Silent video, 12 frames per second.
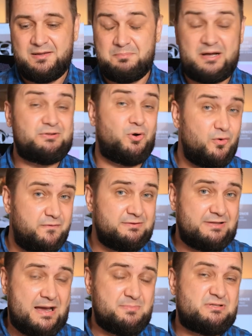but
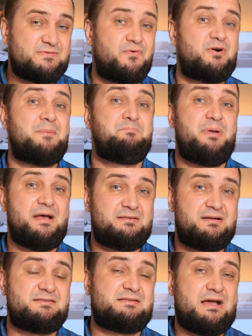oftentimes for a
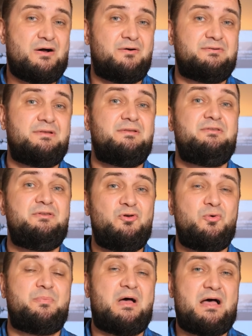better sound,
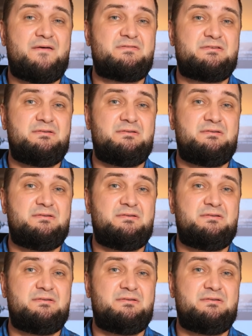new paths